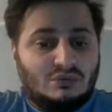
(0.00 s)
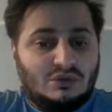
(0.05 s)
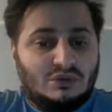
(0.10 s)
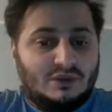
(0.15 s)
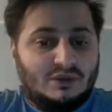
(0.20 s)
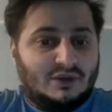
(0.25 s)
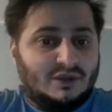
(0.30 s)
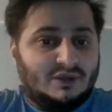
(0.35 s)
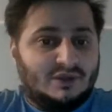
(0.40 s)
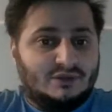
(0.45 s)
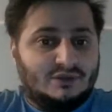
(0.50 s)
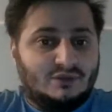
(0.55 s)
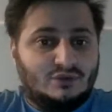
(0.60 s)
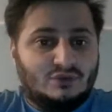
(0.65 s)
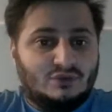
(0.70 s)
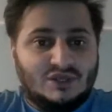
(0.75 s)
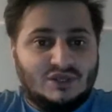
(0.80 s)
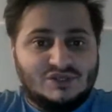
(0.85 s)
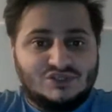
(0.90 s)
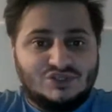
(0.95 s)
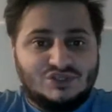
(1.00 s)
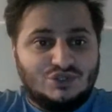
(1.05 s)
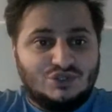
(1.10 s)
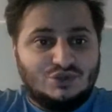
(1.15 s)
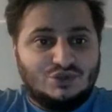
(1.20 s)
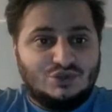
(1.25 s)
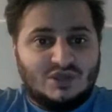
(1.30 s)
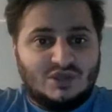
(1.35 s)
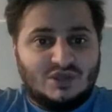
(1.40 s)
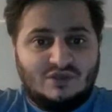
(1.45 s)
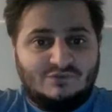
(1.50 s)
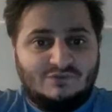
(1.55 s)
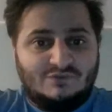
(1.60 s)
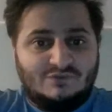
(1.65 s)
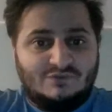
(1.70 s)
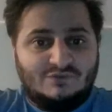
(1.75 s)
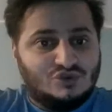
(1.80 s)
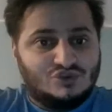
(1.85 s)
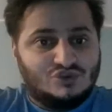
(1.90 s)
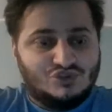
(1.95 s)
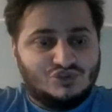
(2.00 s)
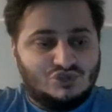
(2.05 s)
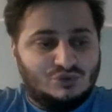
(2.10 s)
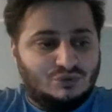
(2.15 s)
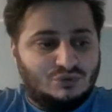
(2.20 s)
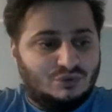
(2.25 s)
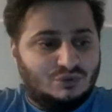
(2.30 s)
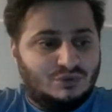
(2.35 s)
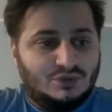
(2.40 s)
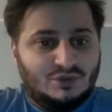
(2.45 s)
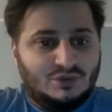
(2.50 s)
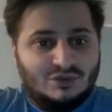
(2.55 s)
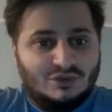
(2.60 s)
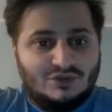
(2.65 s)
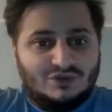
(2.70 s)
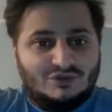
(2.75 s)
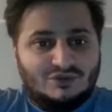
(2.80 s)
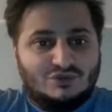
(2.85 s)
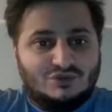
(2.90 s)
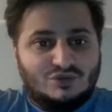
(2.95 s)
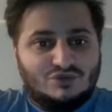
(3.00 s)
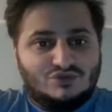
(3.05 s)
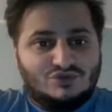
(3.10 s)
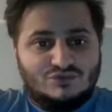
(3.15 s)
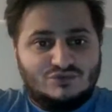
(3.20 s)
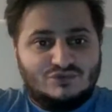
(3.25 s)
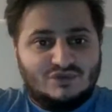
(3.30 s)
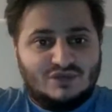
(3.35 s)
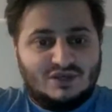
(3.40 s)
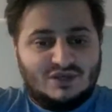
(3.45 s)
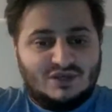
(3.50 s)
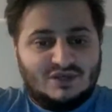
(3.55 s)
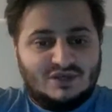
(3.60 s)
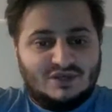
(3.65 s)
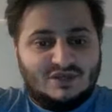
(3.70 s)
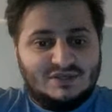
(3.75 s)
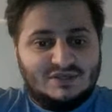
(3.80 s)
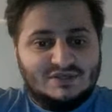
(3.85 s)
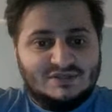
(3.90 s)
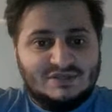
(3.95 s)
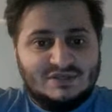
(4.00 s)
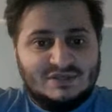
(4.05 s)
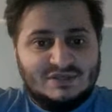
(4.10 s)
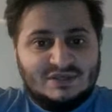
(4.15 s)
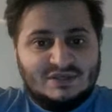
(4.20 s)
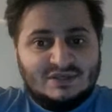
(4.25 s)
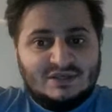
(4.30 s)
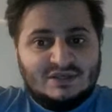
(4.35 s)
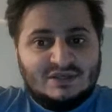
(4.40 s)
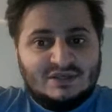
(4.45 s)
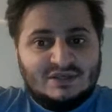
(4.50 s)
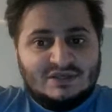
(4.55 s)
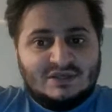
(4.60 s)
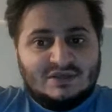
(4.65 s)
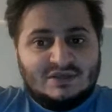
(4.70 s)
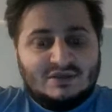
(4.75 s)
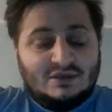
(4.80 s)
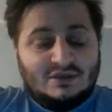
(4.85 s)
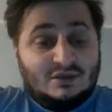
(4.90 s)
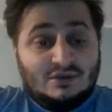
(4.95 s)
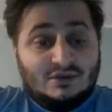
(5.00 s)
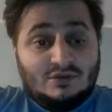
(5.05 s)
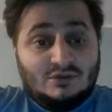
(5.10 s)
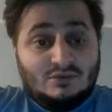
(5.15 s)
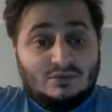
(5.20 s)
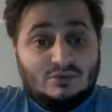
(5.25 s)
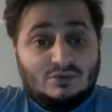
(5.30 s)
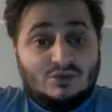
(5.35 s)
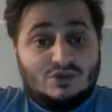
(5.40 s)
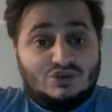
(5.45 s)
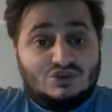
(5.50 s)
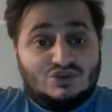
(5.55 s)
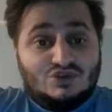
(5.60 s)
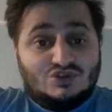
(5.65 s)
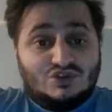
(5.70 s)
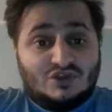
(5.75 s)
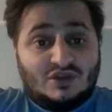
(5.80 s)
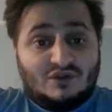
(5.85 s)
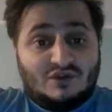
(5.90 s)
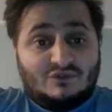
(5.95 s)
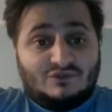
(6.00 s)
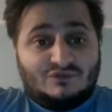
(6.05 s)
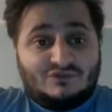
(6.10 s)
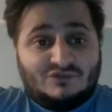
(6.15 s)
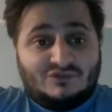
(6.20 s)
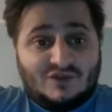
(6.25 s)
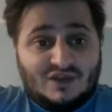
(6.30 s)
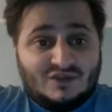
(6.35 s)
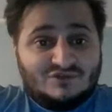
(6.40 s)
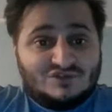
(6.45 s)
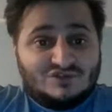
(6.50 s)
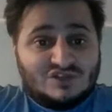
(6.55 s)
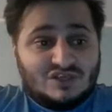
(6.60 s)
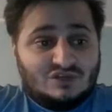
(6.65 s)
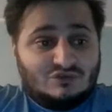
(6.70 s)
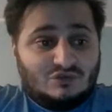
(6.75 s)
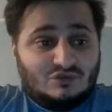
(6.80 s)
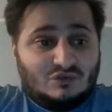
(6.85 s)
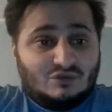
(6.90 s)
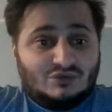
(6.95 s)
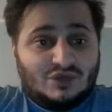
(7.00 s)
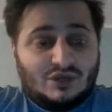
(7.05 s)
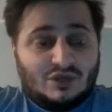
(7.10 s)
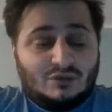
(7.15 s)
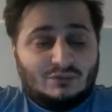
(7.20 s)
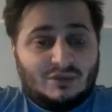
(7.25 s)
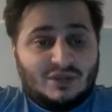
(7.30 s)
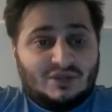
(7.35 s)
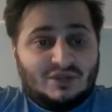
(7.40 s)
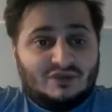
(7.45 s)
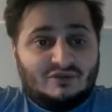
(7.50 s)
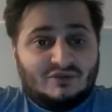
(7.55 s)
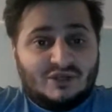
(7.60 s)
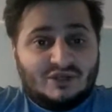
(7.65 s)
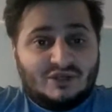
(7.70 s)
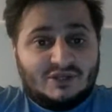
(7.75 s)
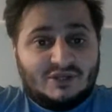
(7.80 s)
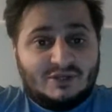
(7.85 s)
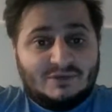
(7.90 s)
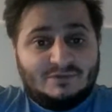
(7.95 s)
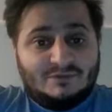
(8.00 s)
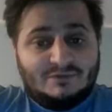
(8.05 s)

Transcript: And unless the UK follows suit and do something like this, we're just going to have 5G rolled out by the ready.